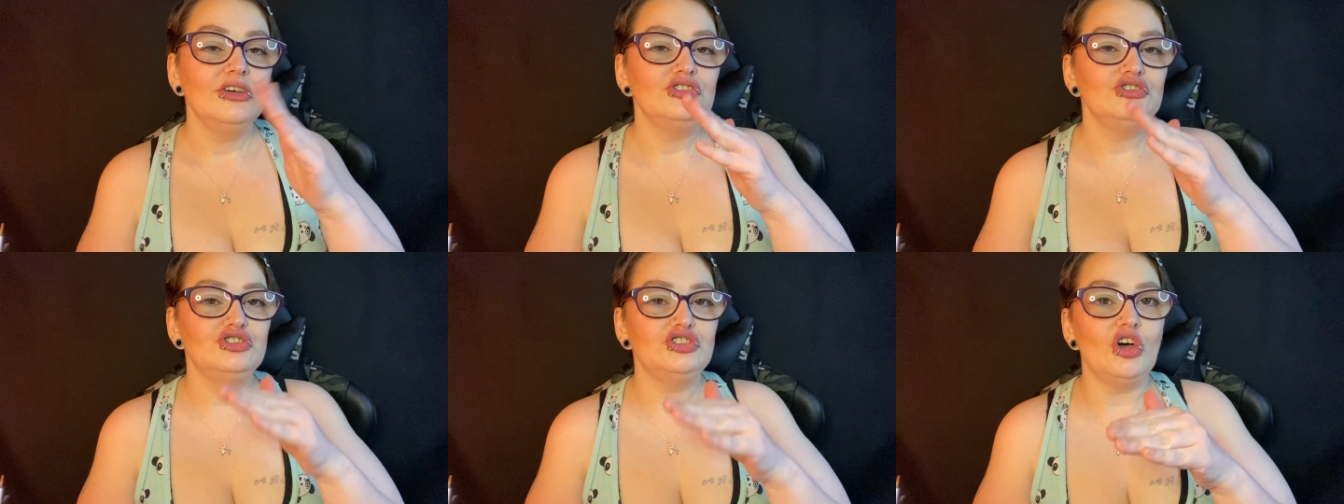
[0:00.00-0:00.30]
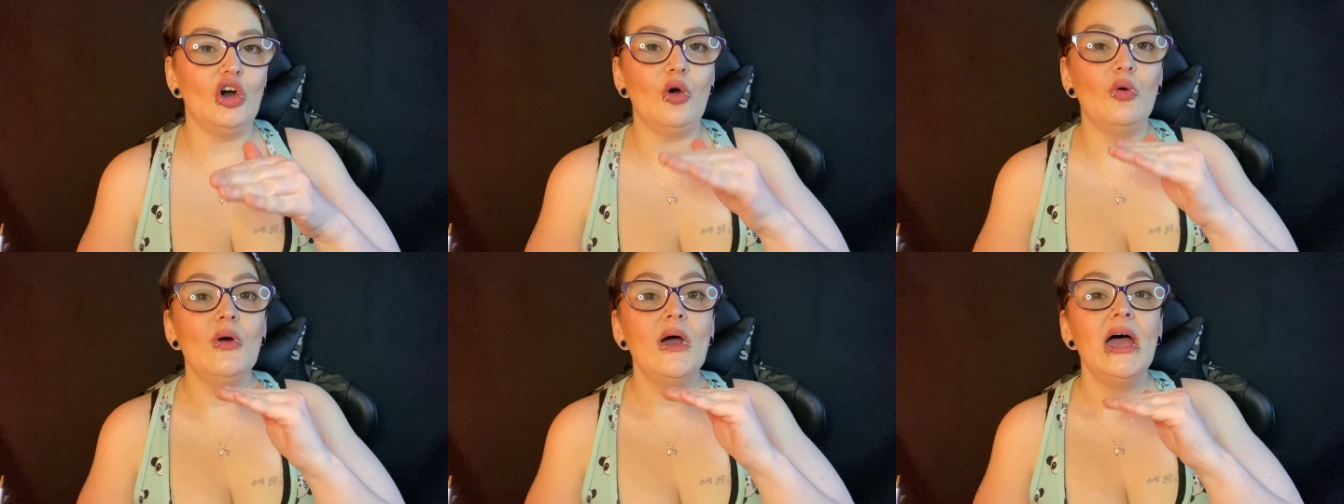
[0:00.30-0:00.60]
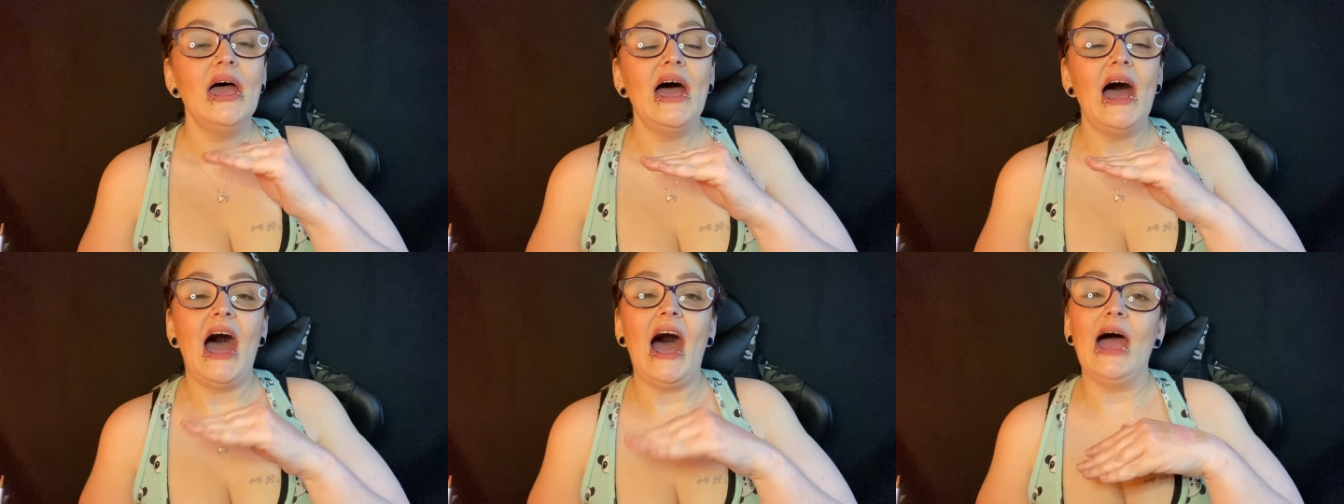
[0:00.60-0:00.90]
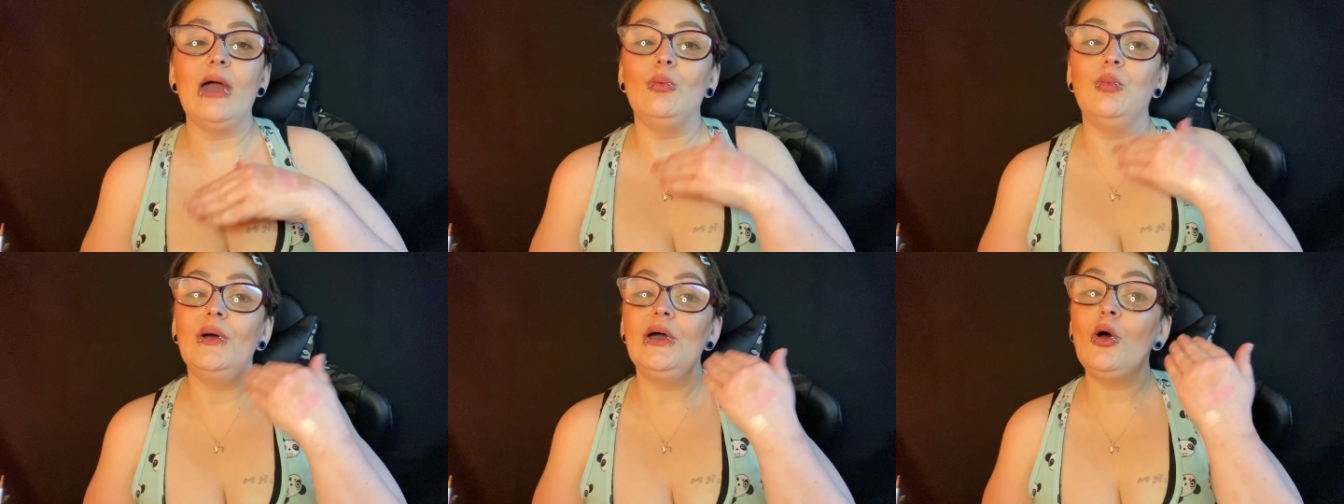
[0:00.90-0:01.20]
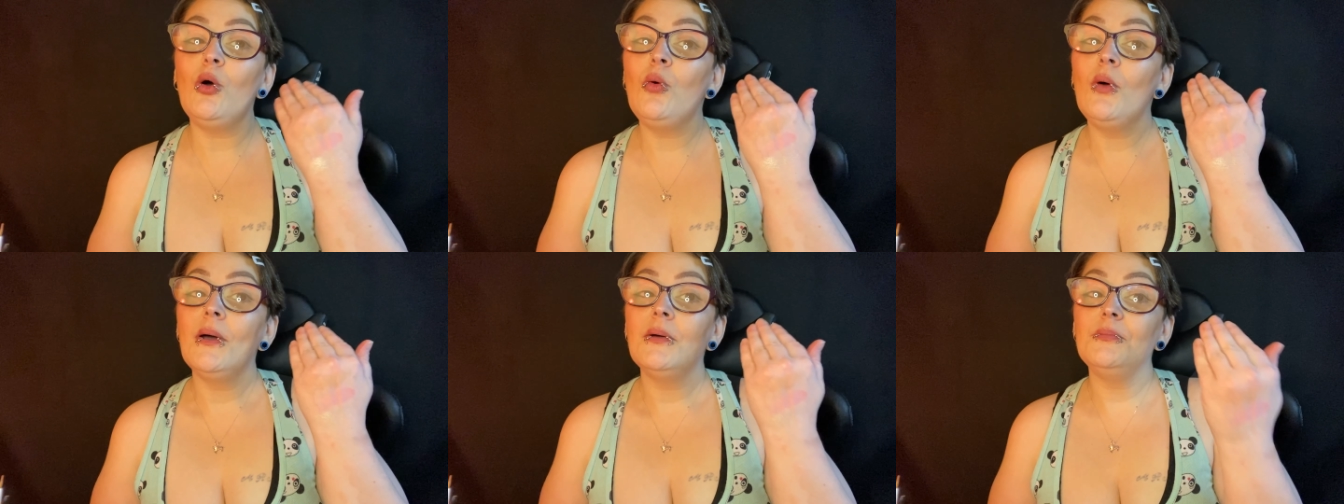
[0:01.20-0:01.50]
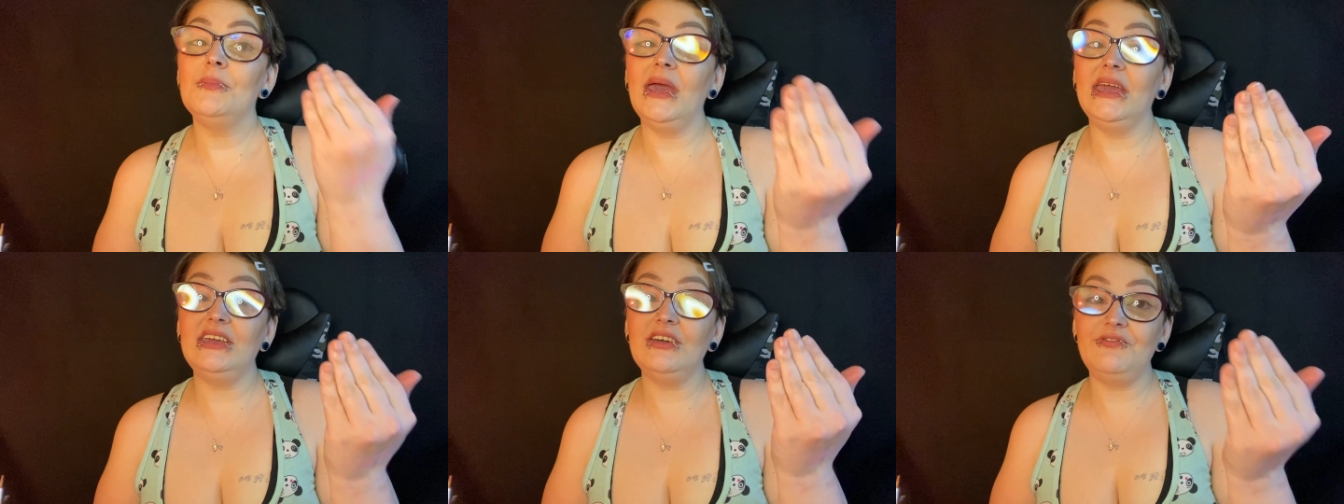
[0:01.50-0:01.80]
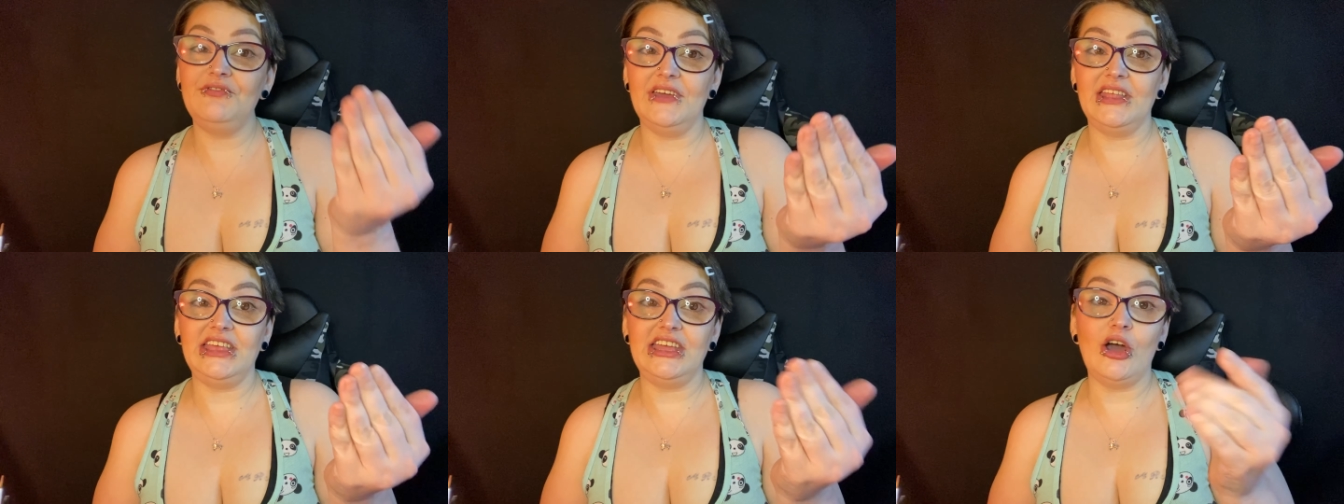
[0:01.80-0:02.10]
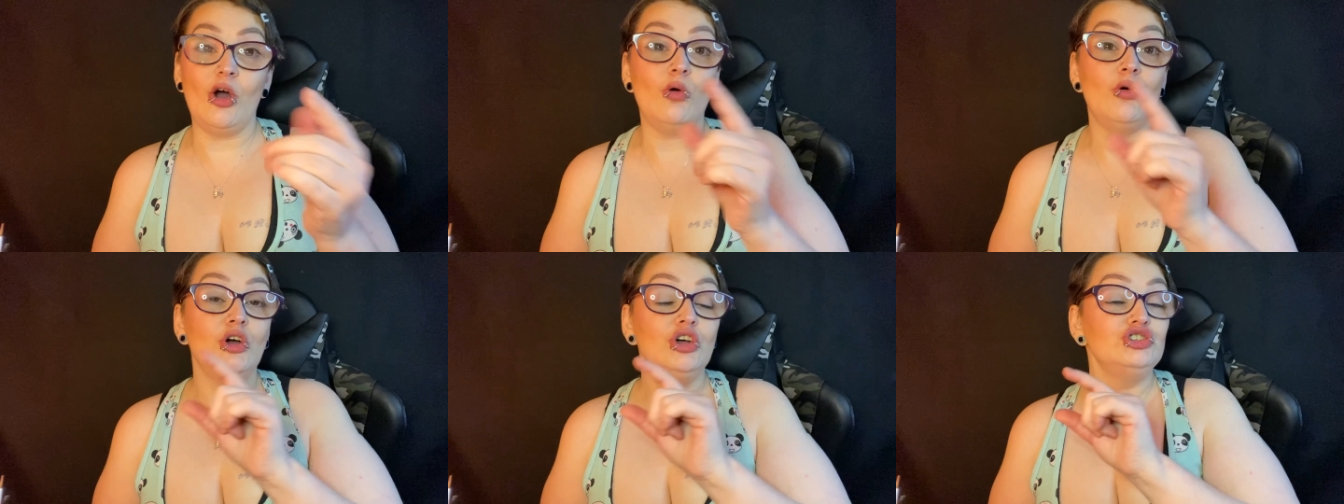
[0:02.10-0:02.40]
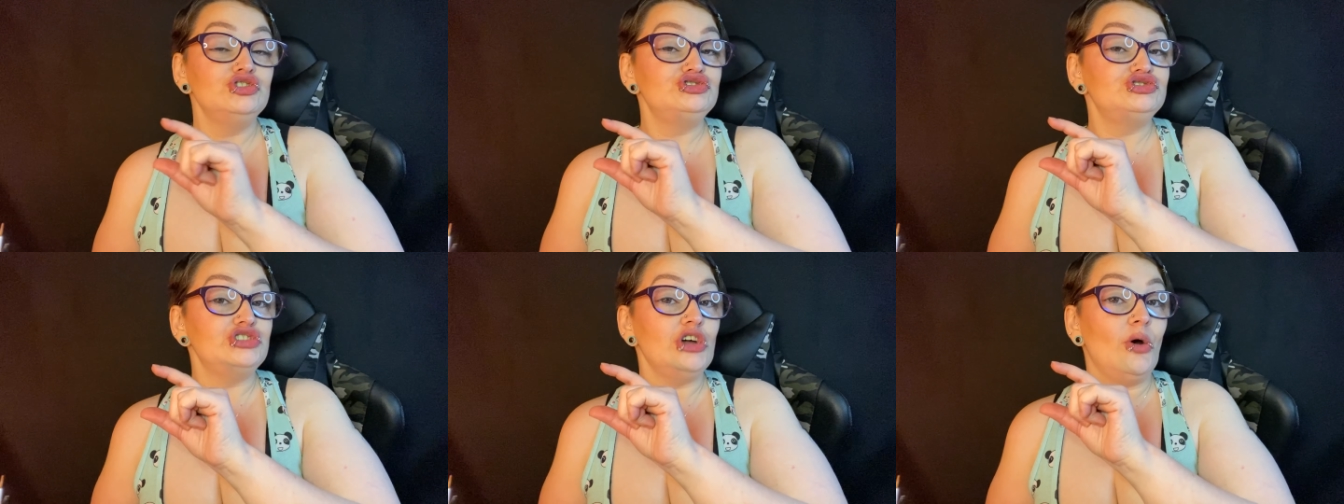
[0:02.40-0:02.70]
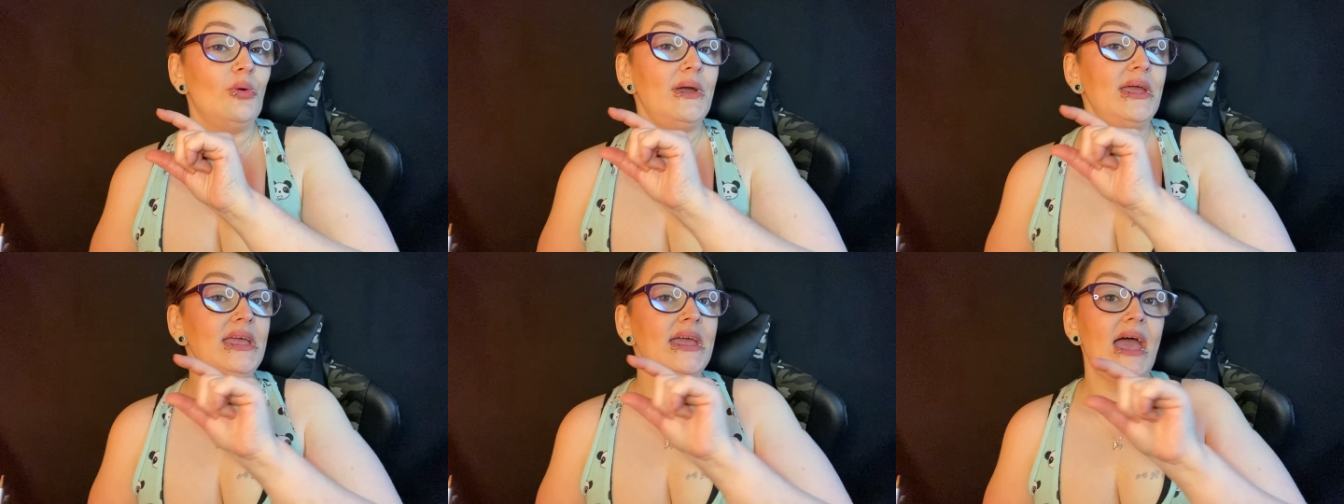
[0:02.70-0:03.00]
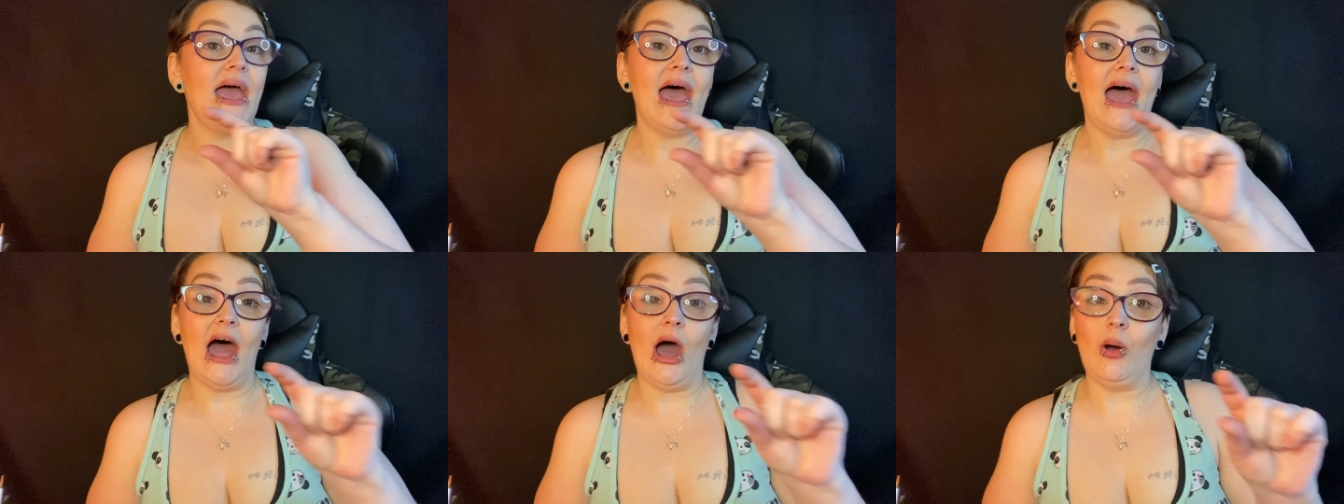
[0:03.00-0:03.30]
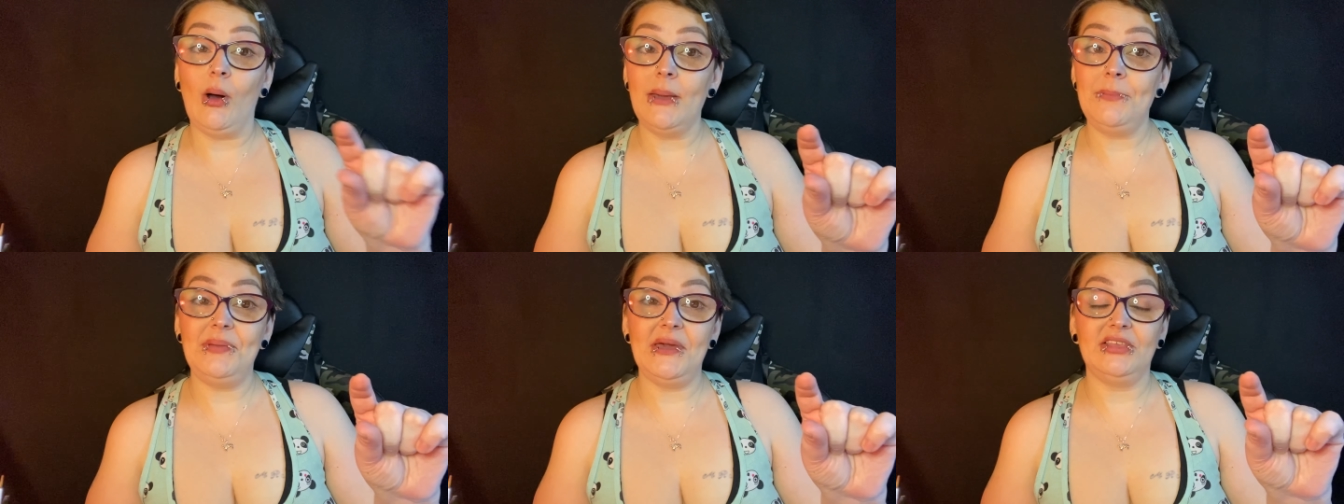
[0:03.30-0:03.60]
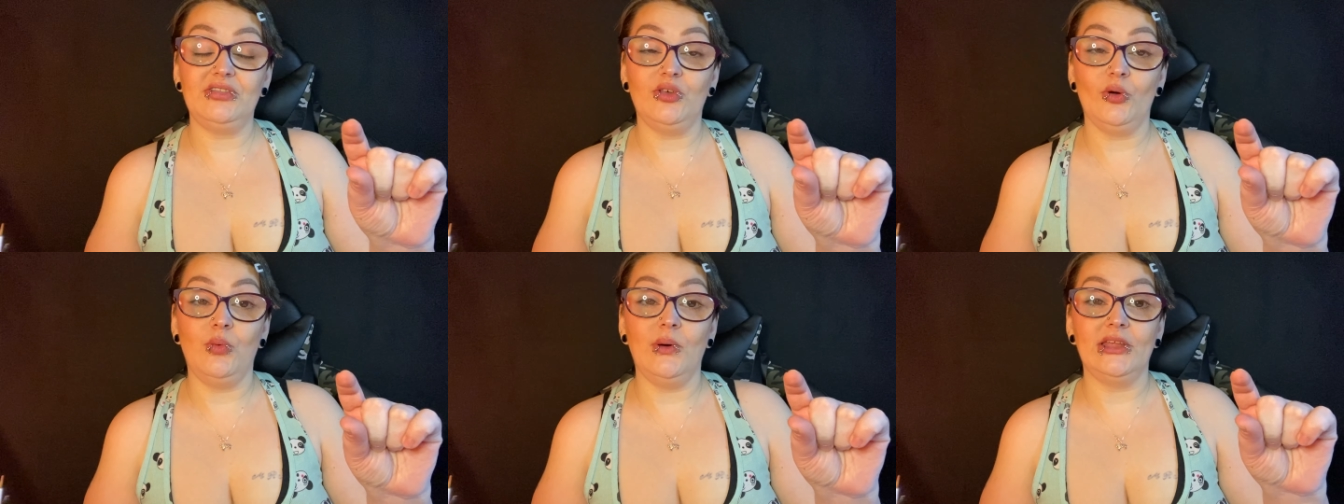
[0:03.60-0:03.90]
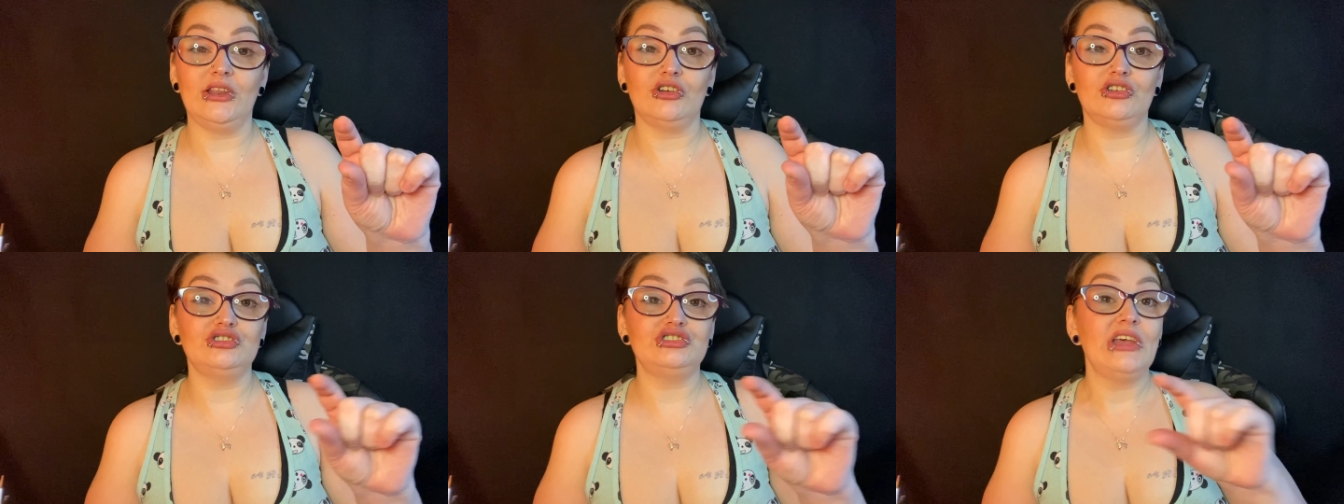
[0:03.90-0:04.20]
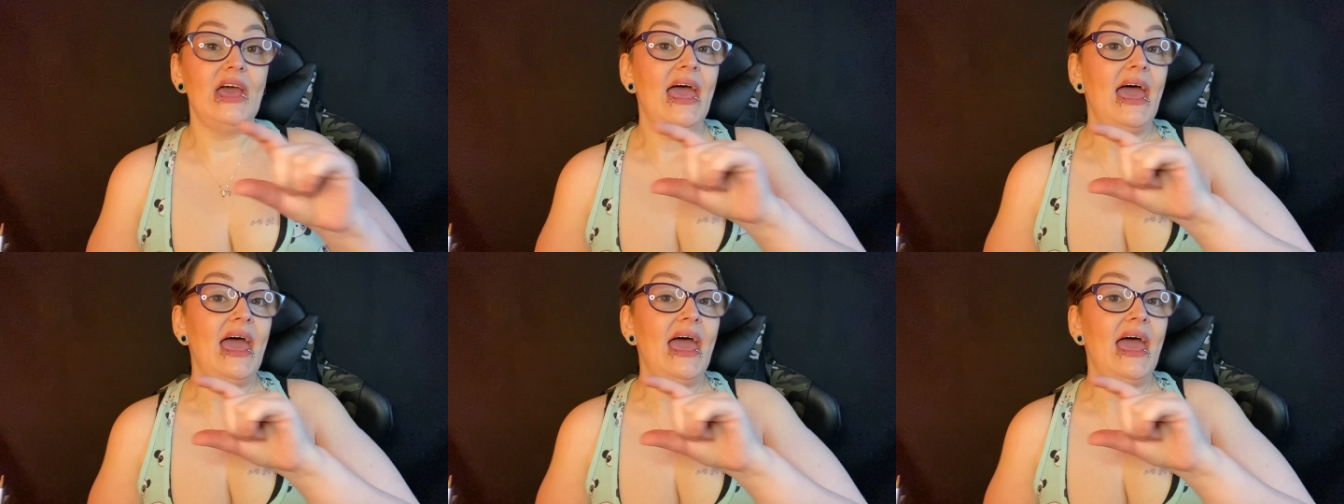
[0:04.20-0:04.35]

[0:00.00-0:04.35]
So I will make a video showing how I pick the winners